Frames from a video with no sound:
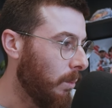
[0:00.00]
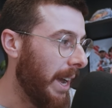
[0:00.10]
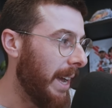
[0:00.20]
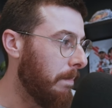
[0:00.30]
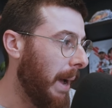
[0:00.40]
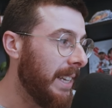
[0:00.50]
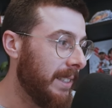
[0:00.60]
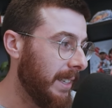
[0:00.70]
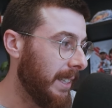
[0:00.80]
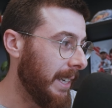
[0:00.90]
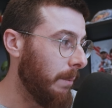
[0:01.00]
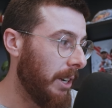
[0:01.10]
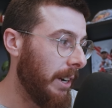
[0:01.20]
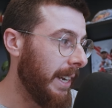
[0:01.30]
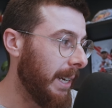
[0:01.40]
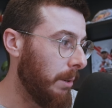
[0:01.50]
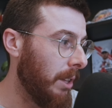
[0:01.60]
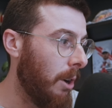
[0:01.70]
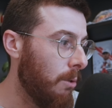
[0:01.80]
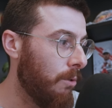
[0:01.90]
Where basically we're going to end up with
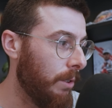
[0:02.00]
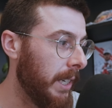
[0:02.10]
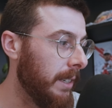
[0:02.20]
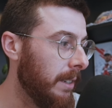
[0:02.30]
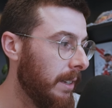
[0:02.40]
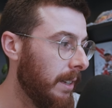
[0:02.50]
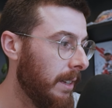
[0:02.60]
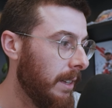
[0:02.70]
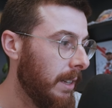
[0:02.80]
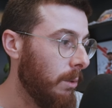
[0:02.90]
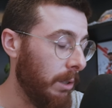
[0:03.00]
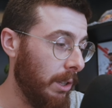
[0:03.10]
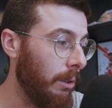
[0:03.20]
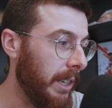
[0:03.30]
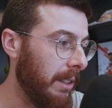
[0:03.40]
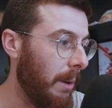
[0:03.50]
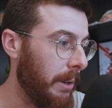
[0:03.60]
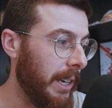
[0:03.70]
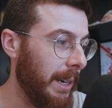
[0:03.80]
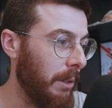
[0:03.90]
a whole grid. Well, it's looking like we
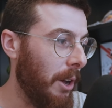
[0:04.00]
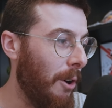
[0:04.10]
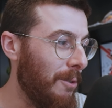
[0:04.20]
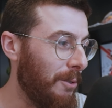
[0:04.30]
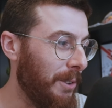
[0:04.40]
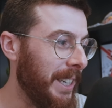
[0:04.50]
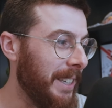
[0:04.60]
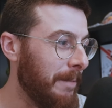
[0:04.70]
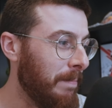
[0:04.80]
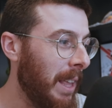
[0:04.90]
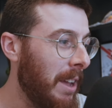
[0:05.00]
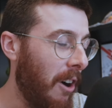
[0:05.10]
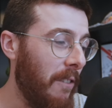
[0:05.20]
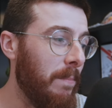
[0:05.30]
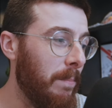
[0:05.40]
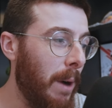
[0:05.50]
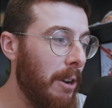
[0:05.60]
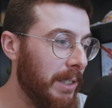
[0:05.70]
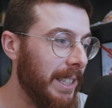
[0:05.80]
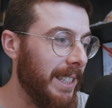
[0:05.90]
could end up with a whole grid of
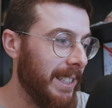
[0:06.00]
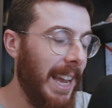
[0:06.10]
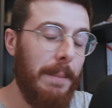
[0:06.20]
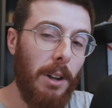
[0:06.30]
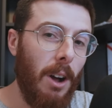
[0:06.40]
mostly the same